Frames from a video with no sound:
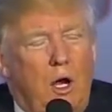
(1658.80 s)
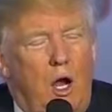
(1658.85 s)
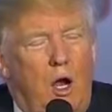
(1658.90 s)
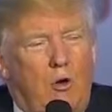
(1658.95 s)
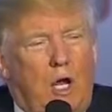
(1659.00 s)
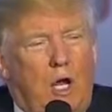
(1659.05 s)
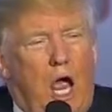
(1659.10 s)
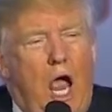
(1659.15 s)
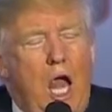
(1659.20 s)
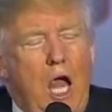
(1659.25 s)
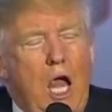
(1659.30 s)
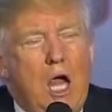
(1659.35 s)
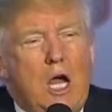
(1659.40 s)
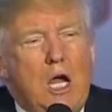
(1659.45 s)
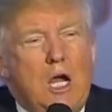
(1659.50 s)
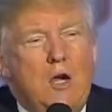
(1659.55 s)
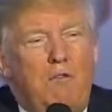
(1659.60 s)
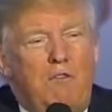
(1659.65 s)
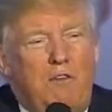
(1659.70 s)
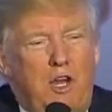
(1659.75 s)
Okay?
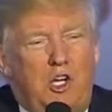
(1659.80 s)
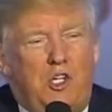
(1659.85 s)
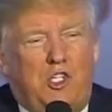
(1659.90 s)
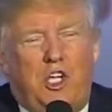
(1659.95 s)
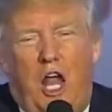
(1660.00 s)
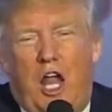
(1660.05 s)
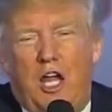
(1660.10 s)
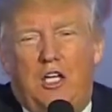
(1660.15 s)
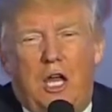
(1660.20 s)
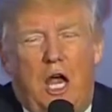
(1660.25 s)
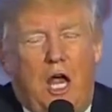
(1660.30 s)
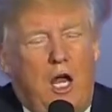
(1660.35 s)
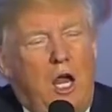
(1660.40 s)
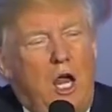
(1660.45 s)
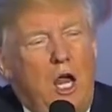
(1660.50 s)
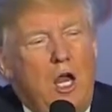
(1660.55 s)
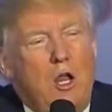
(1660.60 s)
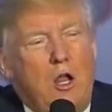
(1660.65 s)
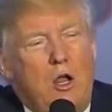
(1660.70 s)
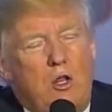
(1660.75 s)
Vicente.
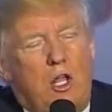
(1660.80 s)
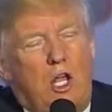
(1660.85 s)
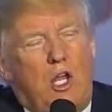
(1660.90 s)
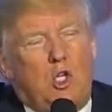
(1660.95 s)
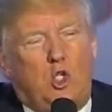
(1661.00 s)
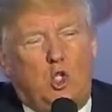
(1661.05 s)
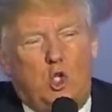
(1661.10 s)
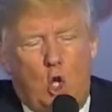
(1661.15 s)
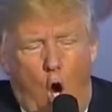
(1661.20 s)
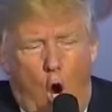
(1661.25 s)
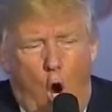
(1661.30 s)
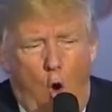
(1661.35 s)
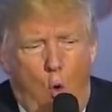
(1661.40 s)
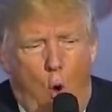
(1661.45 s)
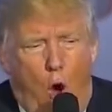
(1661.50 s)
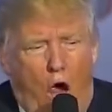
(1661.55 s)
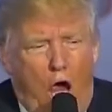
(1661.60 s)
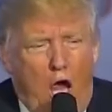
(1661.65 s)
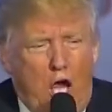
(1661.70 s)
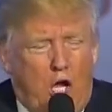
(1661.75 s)
There's
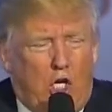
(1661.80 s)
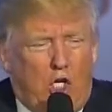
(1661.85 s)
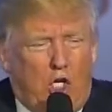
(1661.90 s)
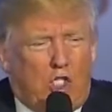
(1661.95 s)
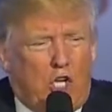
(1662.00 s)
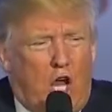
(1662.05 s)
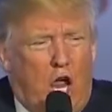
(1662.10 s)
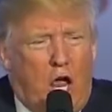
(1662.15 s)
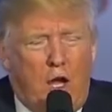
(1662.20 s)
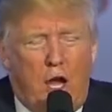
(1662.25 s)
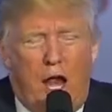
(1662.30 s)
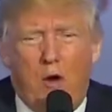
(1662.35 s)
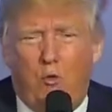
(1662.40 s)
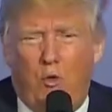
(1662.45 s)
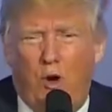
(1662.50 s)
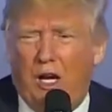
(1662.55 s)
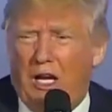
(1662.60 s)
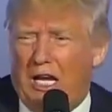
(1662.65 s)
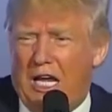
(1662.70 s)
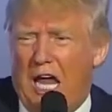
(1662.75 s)
no way, he said,
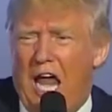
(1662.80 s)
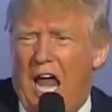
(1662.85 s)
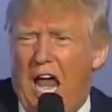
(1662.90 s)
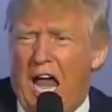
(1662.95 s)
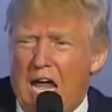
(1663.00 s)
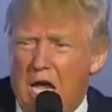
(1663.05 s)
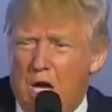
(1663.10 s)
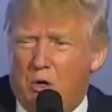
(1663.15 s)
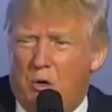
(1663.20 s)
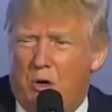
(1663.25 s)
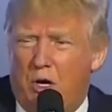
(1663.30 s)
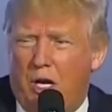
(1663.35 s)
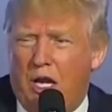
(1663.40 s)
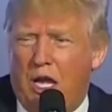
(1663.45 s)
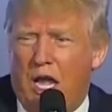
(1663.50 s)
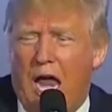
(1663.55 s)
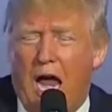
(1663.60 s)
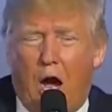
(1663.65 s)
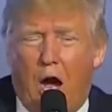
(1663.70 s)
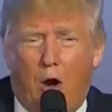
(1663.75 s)
and really angry
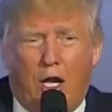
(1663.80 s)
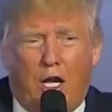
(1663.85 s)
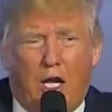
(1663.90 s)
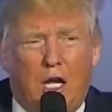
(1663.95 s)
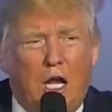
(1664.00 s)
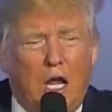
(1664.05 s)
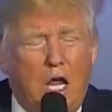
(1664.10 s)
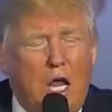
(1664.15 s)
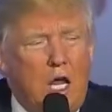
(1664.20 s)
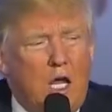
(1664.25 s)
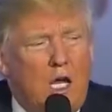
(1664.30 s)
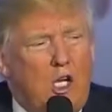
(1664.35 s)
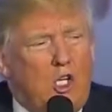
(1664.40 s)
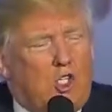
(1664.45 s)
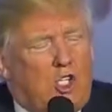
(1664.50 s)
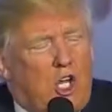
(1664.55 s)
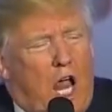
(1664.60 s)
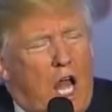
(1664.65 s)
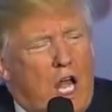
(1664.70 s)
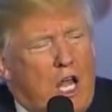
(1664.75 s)
and arrogant. He
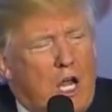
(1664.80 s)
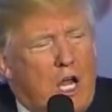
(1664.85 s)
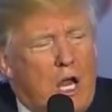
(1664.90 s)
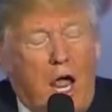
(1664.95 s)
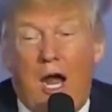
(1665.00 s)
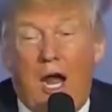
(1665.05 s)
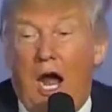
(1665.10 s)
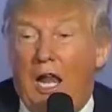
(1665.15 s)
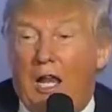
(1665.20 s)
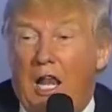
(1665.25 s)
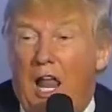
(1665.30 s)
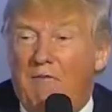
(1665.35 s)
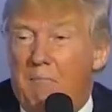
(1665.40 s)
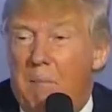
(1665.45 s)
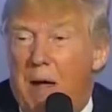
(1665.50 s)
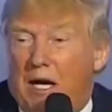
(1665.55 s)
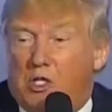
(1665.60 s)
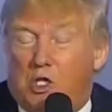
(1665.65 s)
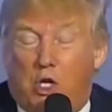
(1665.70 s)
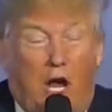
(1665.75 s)
said, and I
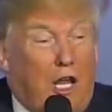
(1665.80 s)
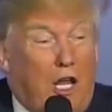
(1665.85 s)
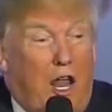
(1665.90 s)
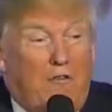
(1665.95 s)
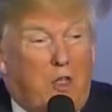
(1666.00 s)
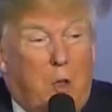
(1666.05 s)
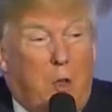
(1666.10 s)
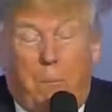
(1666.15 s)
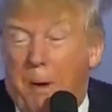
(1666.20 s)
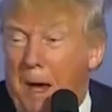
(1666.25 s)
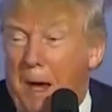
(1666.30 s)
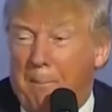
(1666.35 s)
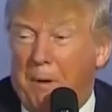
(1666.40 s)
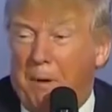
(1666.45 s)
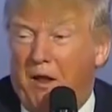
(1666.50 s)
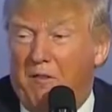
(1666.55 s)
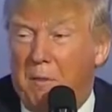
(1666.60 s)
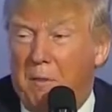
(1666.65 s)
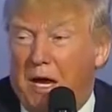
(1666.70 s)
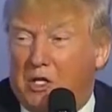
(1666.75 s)
love Mexico. I love the
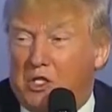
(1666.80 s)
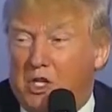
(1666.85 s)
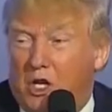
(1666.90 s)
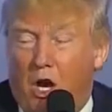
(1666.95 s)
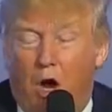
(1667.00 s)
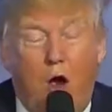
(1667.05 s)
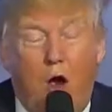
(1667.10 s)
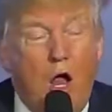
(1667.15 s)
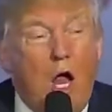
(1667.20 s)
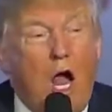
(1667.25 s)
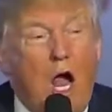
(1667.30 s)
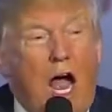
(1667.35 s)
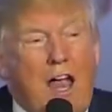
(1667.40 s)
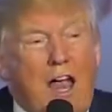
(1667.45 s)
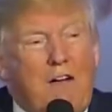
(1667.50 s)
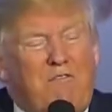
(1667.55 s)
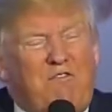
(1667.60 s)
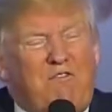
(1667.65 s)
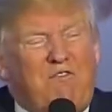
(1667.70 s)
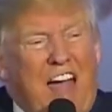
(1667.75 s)
people of Mexico. I
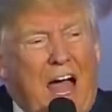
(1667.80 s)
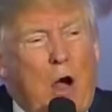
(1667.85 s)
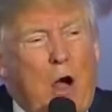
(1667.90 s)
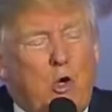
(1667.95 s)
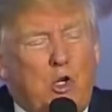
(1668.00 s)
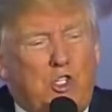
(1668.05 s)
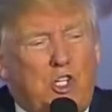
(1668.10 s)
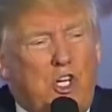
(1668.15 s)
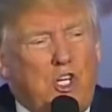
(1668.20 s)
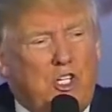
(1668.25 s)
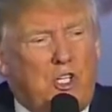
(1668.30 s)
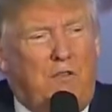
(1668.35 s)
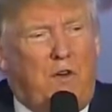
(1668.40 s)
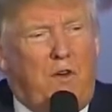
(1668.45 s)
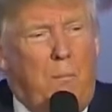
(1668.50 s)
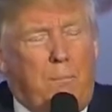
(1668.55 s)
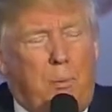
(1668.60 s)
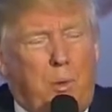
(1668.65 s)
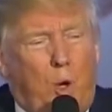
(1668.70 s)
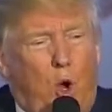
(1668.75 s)
have thousands of
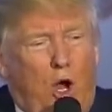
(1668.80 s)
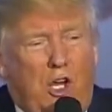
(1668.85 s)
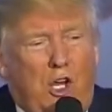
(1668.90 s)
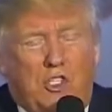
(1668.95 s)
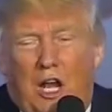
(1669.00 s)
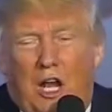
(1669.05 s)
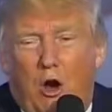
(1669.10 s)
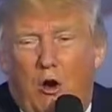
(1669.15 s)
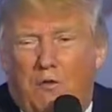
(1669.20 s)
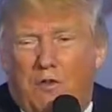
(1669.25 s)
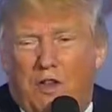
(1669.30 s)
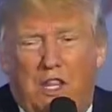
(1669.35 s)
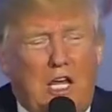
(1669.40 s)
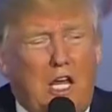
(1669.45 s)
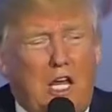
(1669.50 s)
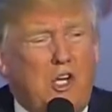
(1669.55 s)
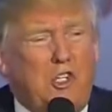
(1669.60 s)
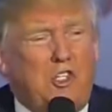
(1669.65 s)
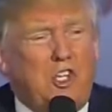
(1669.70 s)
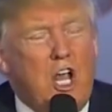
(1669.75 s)
employees and over the
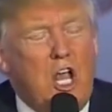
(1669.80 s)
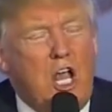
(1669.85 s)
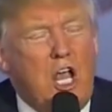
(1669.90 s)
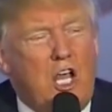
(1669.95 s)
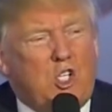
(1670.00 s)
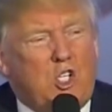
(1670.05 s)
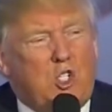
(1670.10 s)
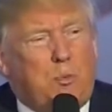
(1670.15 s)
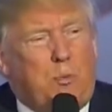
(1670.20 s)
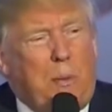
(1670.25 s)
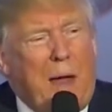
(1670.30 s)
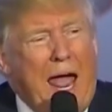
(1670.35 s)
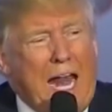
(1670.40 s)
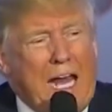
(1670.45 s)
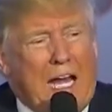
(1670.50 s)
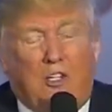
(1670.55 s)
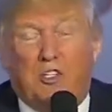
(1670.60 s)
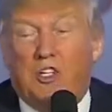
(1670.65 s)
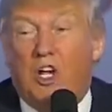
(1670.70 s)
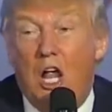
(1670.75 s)
years,
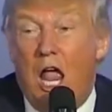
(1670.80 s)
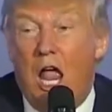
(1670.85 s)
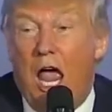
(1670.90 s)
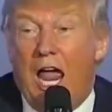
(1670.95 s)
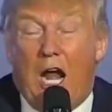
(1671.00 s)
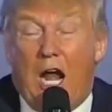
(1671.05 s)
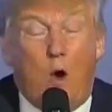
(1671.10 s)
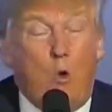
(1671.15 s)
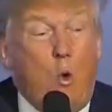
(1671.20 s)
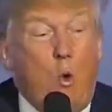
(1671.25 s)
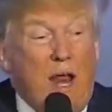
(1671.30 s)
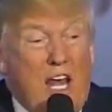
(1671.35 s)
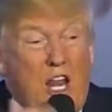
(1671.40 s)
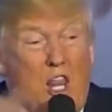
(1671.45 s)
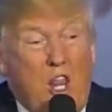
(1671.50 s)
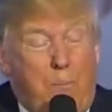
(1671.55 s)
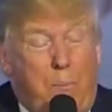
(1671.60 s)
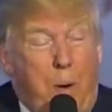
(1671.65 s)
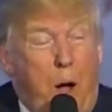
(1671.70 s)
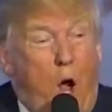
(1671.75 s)
Hispanics. And I win
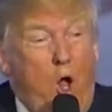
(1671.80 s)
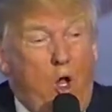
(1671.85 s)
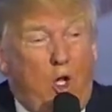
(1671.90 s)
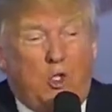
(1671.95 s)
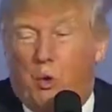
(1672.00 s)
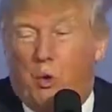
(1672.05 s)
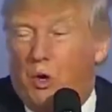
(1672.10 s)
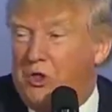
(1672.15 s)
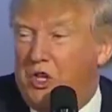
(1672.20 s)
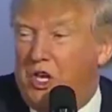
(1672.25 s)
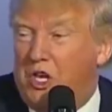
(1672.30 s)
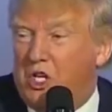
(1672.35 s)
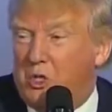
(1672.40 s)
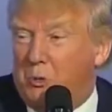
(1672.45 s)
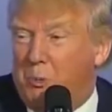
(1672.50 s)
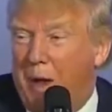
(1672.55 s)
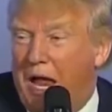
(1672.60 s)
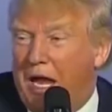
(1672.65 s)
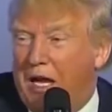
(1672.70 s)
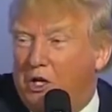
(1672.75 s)
in the polls with the
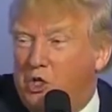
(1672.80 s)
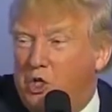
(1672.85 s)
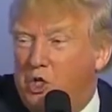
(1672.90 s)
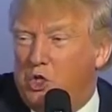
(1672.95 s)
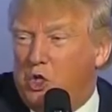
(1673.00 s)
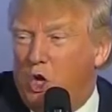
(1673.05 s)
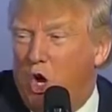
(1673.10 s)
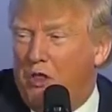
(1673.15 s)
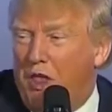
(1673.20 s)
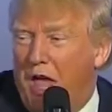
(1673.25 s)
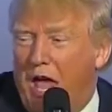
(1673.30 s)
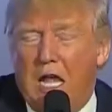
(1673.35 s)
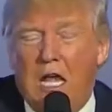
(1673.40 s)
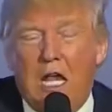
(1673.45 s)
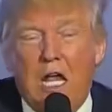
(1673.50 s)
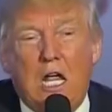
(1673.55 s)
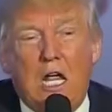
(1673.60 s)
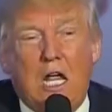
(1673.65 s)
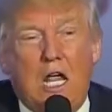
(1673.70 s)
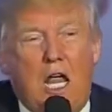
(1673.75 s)
Hispanics. You saw that
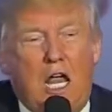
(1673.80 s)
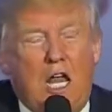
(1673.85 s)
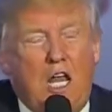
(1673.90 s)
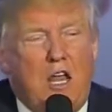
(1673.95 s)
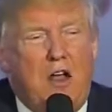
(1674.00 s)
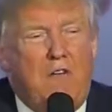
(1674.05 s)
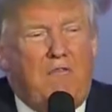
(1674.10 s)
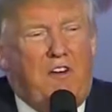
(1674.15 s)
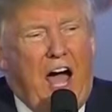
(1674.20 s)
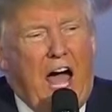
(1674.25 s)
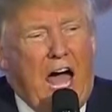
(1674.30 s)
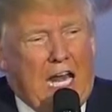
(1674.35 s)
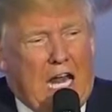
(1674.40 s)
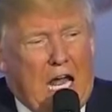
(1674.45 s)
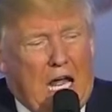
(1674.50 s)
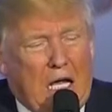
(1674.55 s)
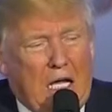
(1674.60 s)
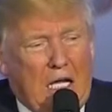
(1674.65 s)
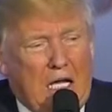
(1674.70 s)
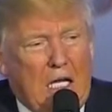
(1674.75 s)
in
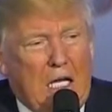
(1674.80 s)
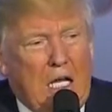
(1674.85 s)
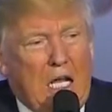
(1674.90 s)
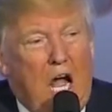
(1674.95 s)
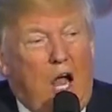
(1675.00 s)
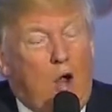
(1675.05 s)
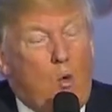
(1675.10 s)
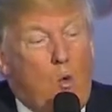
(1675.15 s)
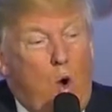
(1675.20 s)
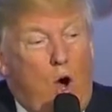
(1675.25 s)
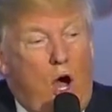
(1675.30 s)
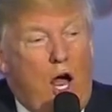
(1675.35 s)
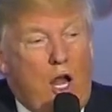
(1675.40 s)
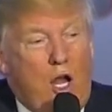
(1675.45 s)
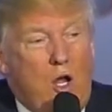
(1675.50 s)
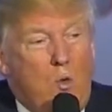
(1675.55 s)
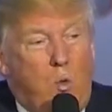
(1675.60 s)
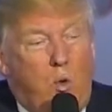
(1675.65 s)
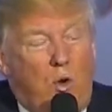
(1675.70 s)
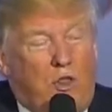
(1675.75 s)
Nevada. I
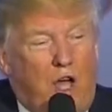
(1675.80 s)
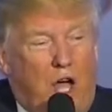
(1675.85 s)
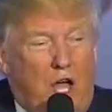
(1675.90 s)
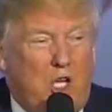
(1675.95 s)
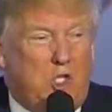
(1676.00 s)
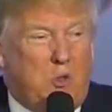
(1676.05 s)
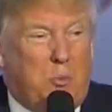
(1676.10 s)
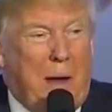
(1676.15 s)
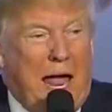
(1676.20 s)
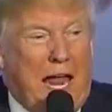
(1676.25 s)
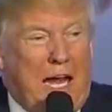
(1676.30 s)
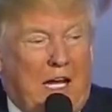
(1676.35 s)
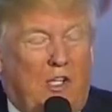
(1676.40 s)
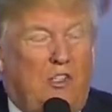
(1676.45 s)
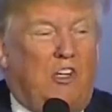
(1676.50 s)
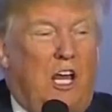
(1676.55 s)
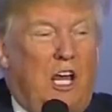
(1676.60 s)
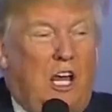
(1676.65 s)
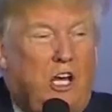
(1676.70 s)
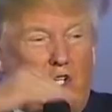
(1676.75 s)
won with the
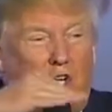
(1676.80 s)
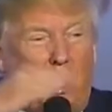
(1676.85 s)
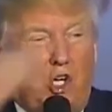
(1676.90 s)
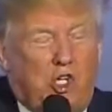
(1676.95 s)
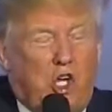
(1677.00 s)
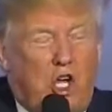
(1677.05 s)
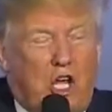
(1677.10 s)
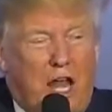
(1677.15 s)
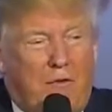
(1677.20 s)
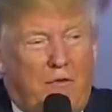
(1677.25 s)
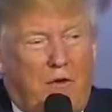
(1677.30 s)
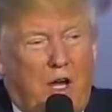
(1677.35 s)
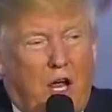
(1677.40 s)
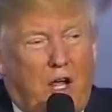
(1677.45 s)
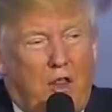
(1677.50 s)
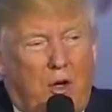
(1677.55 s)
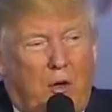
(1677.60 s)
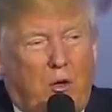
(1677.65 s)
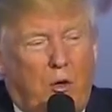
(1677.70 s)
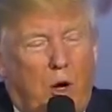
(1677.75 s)
Hispanics in addition to every
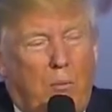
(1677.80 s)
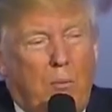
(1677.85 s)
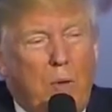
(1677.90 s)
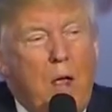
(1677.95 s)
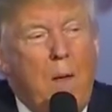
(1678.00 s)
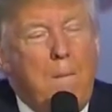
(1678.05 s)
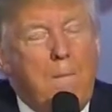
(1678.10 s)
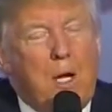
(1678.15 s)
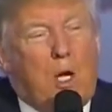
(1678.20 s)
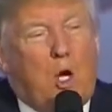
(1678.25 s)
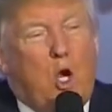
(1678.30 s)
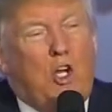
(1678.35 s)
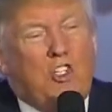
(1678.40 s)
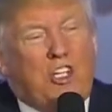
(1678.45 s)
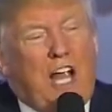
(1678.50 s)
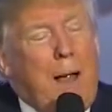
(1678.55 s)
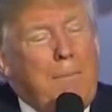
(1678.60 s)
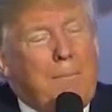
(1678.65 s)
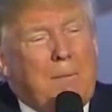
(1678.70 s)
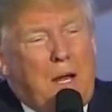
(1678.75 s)
other group.
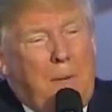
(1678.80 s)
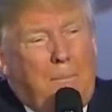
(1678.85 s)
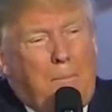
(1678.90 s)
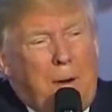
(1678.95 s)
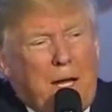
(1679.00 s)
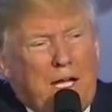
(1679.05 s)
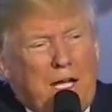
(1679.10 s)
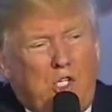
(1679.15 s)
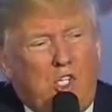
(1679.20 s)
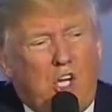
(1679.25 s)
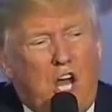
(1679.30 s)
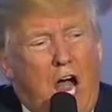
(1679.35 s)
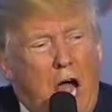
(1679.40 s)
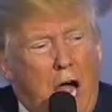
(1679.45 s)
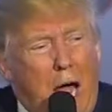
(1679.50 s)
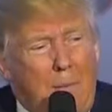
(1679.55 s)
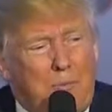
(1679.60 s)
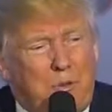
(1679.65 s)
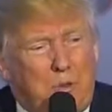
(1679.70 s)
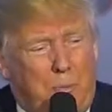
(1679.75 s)
Because I'm going to bring
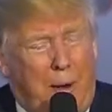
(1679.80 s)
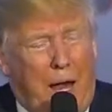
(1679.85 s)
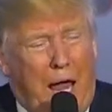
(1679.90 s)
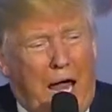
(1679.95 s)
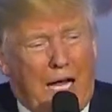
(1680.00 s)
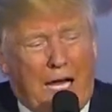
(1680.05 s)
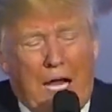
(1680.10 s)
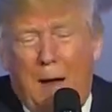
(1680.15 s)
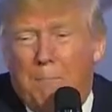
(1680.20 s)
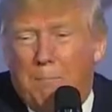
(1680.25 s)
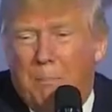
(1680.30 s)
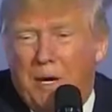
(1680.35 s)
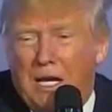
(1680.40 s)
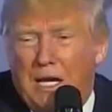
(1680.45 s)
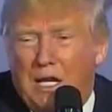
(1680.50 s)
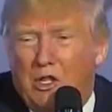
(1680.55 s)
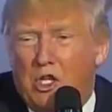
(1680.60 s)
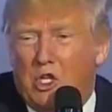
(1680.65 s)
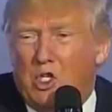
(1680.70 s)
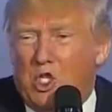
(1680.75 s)
jobs back. I'm
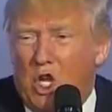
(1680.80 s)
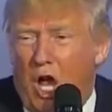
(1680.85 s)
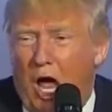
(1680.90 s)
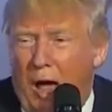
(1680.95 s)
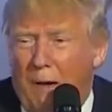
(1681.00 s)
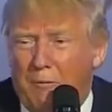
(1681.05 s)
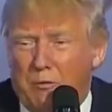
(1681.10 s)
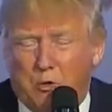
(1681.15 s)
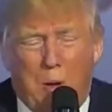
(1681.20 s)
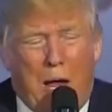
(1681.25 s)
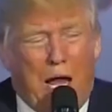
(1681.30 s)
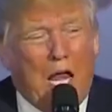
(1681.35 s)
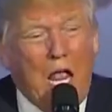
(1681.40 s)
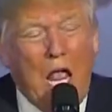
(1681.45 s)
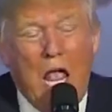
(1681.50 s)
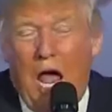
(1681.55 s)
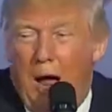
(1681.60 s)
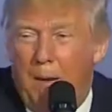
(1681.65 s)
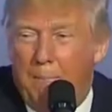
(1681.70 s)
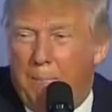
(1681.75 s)
bringing the jobs back.
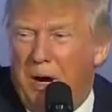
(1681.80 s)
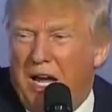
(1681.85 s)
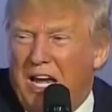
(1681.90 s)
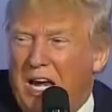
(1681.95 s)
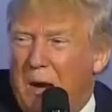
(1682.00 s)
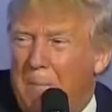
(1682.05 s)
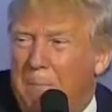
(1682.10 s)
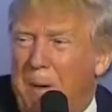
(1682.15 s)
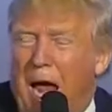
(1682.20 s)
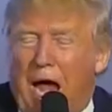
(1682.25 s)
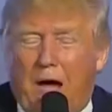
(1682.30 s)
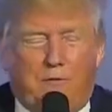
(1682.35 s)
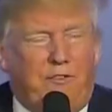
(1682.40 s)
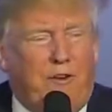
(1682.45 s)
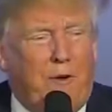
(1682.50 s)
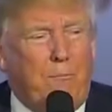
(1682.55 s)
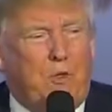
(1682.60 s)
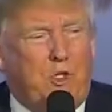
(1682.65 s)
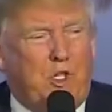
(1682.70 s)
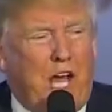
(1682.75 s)
I'm bringing them back
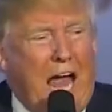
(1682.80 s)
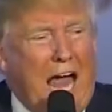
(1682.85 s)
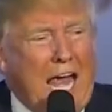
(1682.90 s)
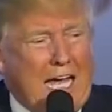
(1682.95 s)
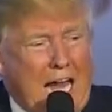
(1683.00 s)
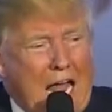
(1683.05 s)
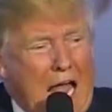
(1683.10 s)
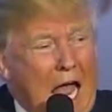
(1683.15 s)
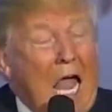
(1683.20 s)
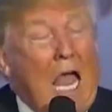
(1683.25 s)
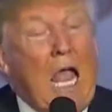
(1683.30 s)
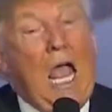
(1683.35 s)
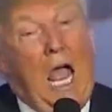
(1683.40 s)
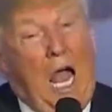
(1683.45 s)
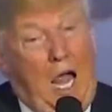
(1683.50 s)
from China.